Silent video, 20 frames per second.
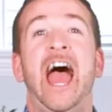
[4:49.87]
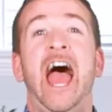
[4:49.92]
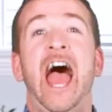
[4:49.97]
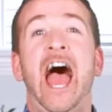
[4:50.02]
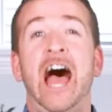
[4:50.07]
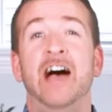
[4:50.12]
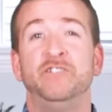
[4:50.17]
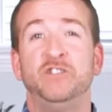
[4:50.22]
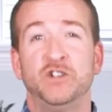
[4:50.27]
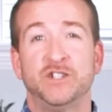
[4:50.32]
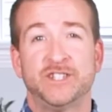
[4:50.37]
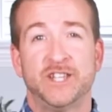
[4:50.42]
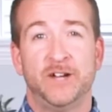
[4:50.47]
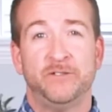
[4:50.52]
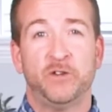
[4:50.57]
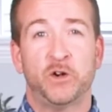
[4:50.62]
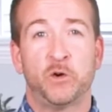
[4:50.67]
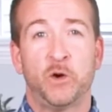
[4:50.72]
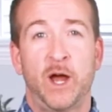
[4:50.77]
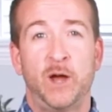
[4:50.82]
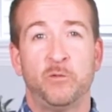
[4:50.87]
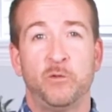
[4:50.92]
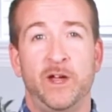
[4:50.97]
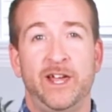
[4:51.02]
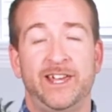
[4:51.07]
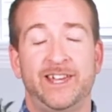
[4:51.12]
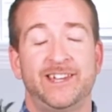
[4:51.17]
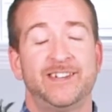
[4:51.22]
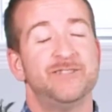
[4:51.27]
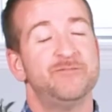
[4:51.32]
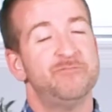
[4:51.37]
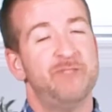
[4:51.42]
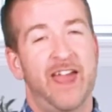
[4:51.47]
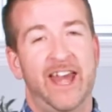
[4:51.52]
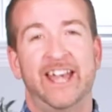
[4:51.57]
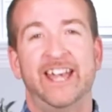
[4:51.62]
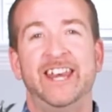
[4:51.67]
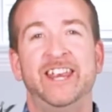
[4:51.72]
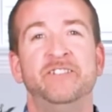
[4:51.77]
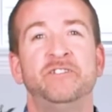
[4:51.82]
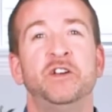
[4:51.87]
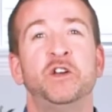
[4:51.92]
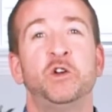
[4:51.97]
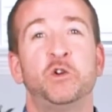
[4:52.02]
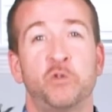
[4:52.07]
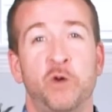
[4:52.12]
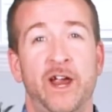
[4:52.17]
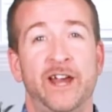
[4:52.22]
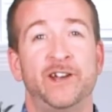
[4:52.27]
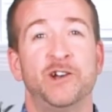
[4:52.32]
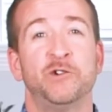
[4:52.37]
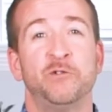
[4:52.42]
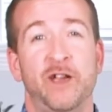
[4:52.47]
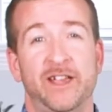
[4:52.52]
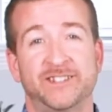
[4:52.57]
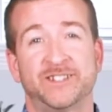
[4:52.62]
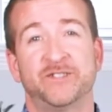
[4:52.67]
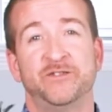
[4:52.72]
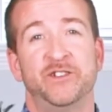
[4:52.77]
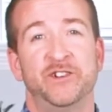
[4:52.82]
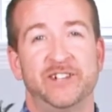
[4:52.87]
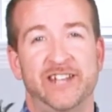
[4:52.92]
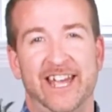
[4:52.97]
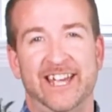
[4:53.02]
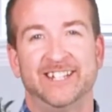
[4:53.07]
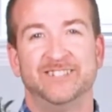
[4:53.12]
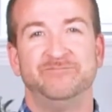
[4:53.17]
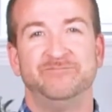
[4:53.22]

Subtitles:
Have yourself a great week and an even greater rest of your day.